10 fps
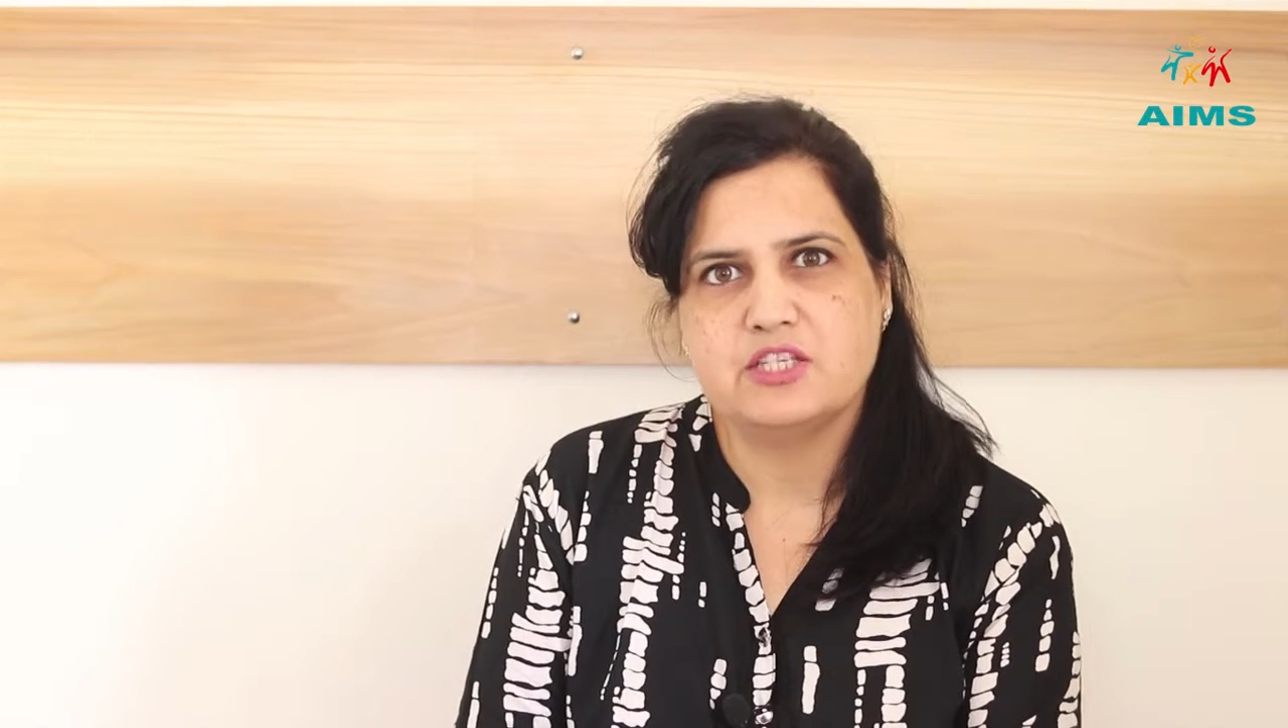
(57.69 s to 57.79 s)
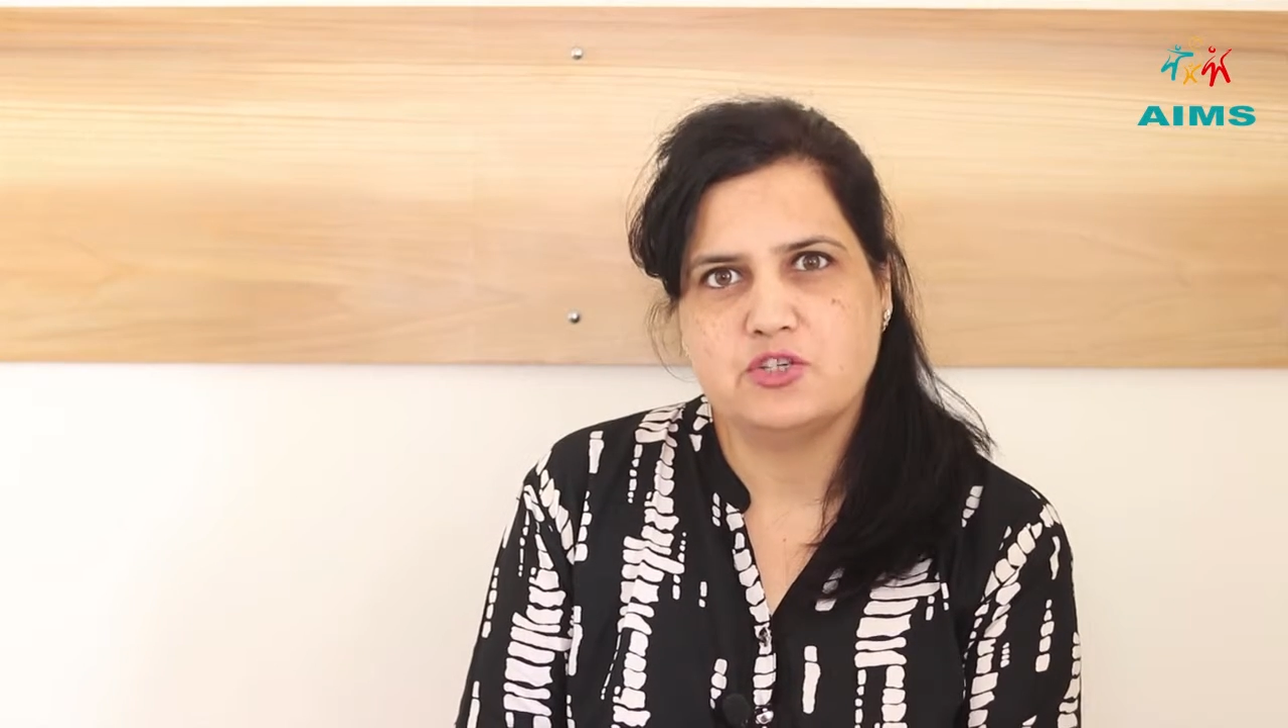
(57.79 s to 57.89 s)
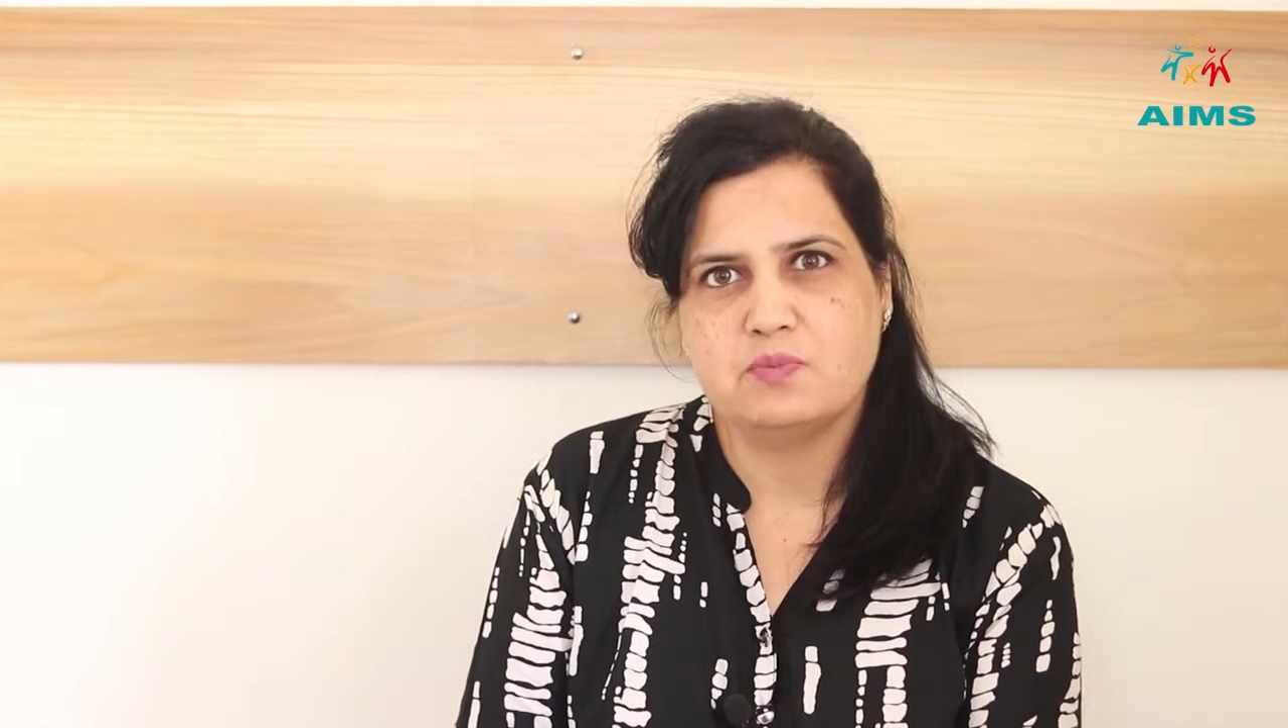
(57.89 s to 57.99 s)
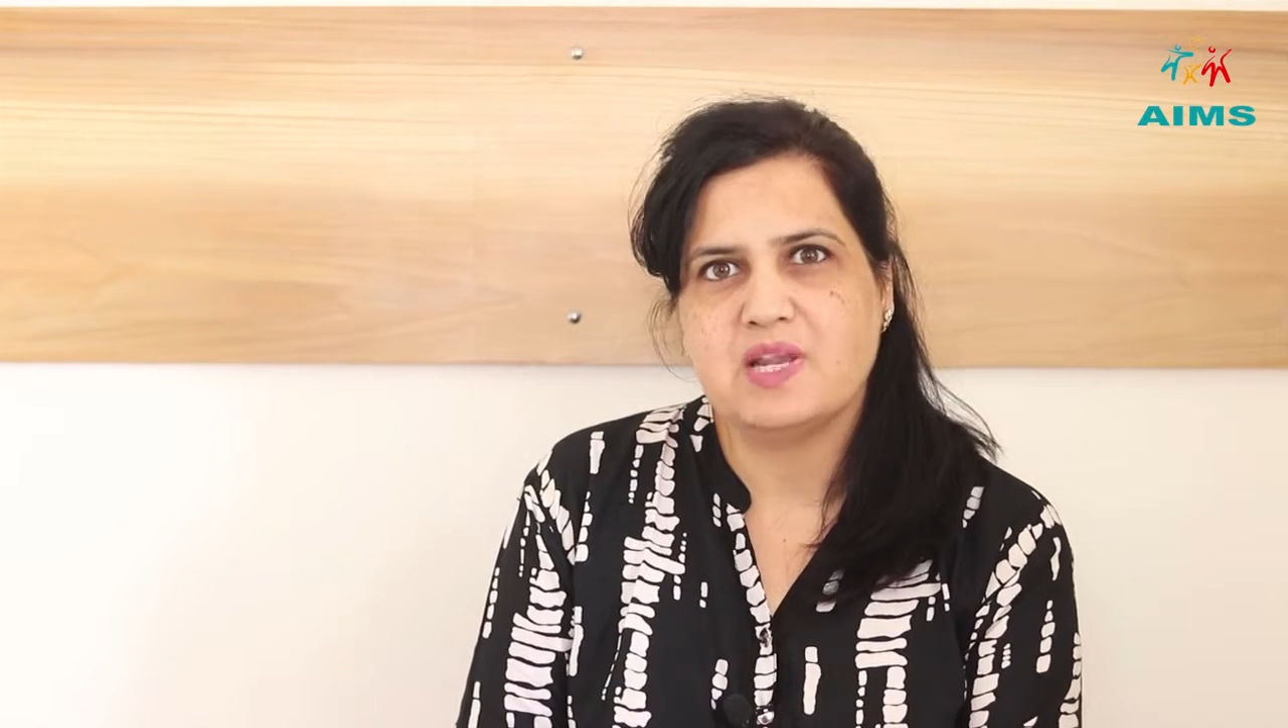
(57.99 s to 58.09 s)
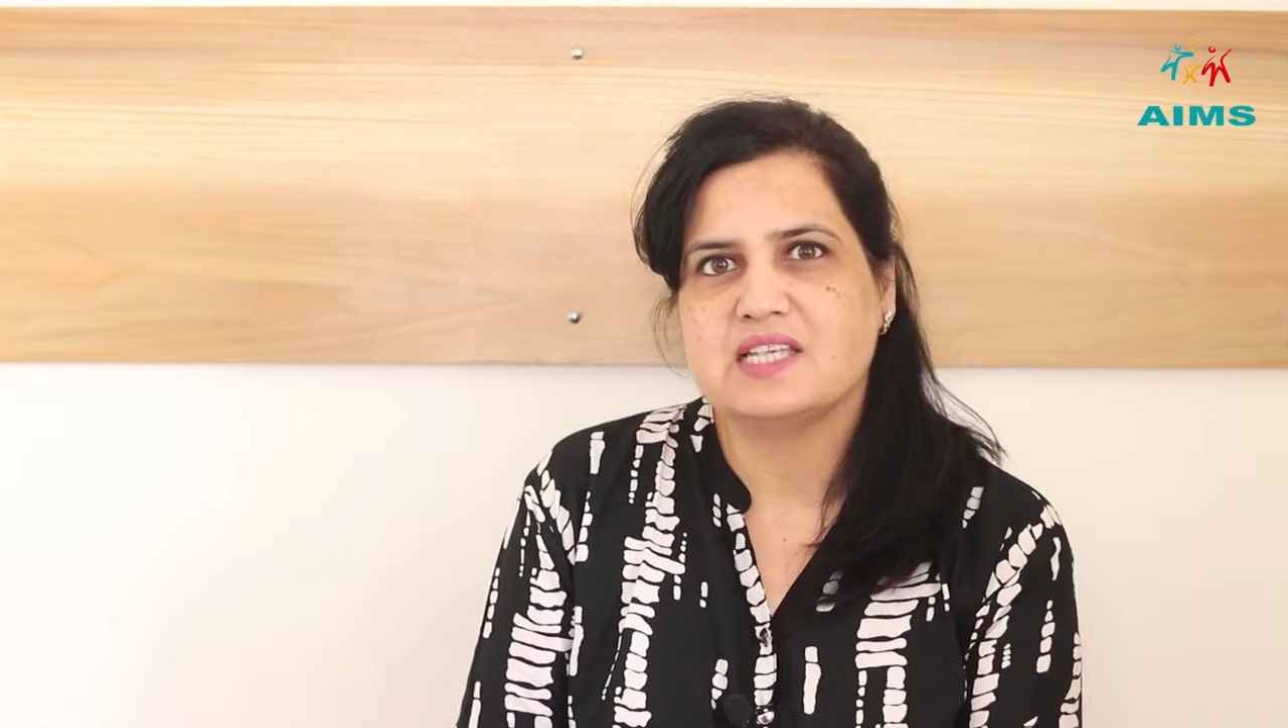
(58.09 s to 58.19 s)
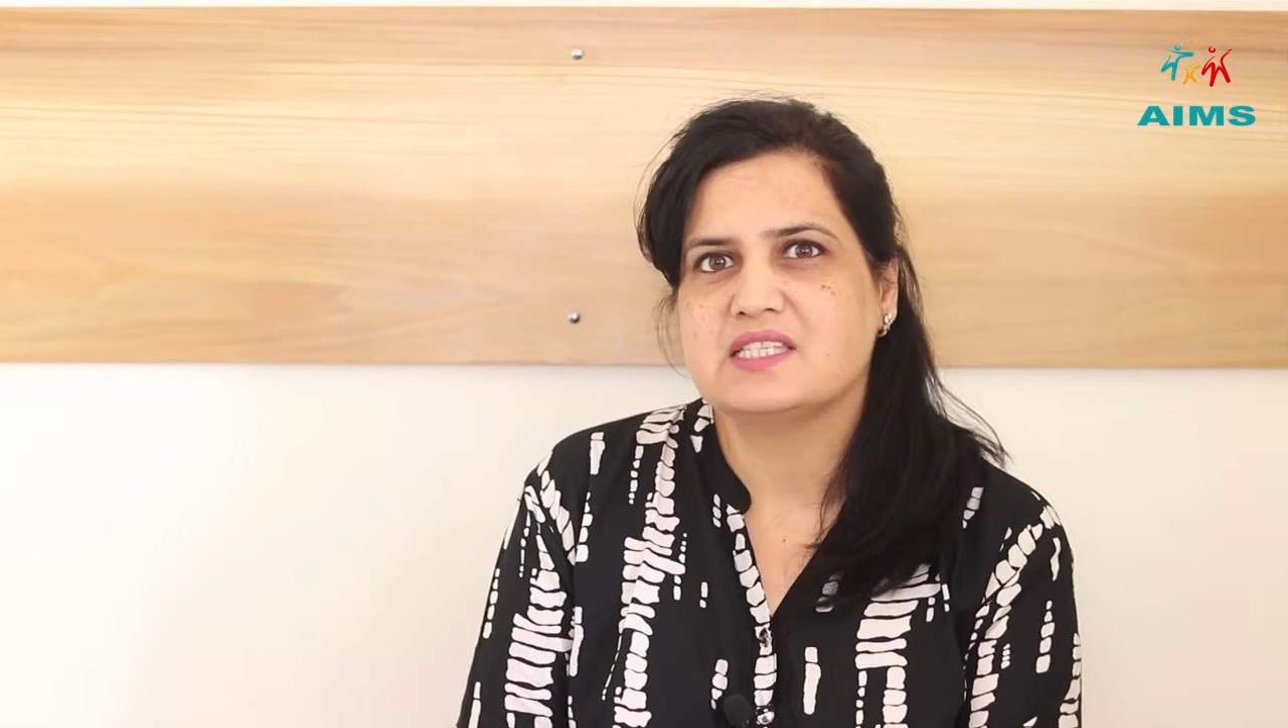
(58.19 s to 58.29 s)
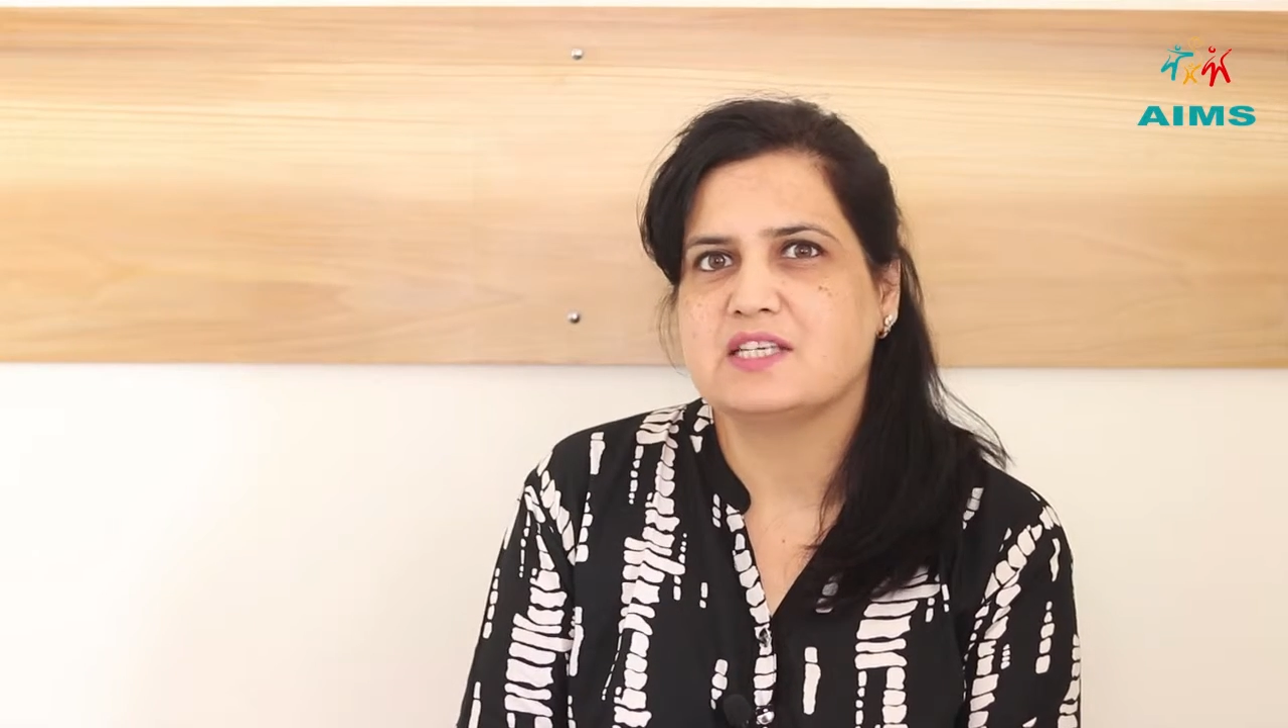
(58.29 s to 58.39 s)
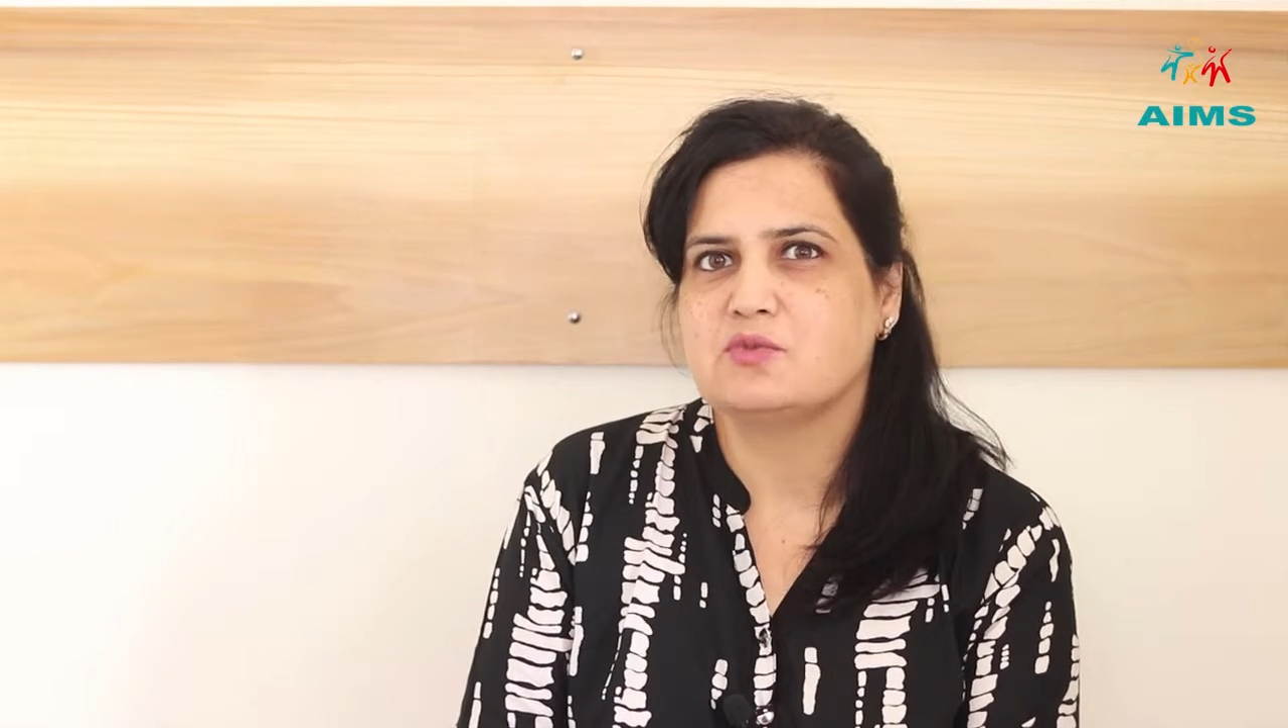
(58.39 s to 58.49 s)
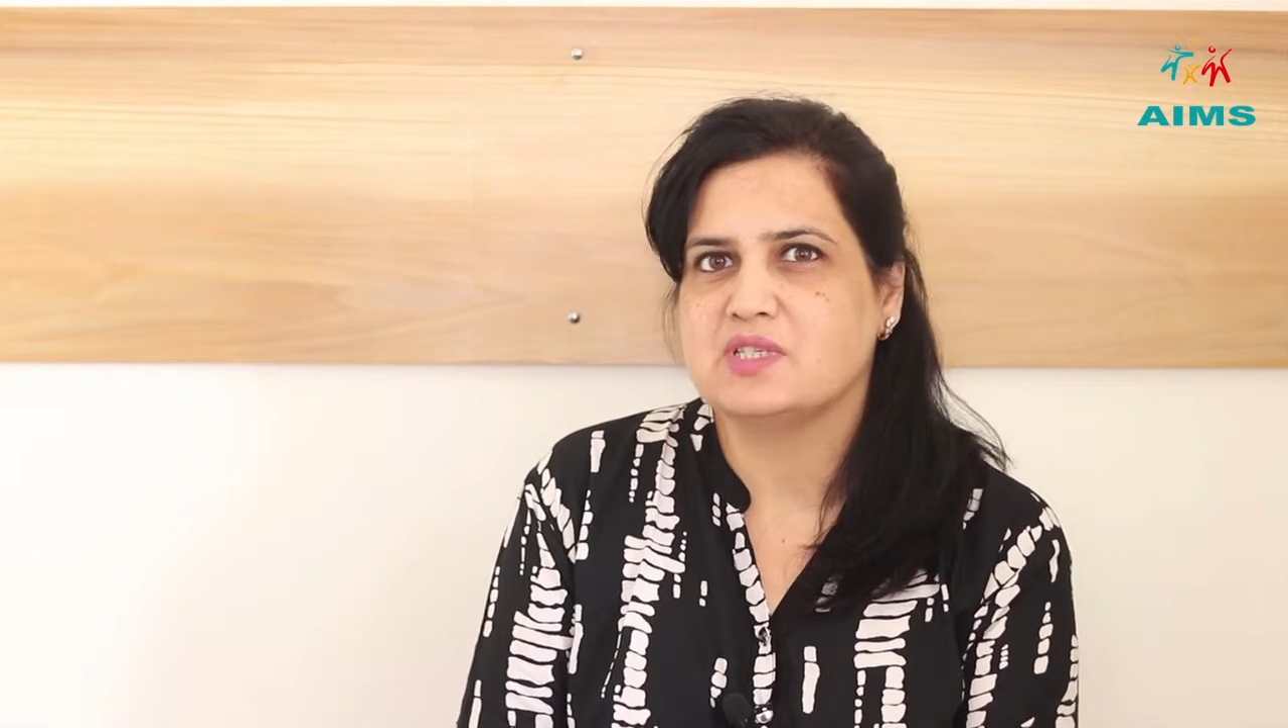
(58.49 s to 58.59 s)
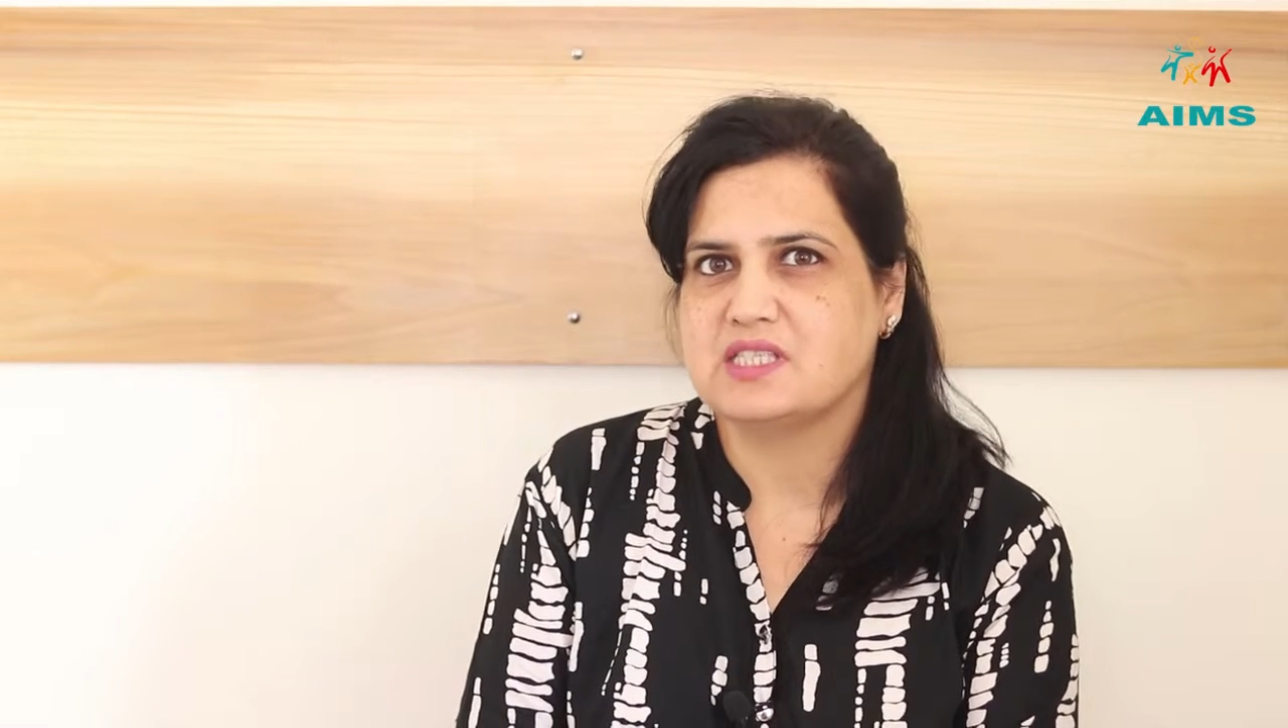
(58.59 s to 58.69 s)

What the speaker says: angioplasty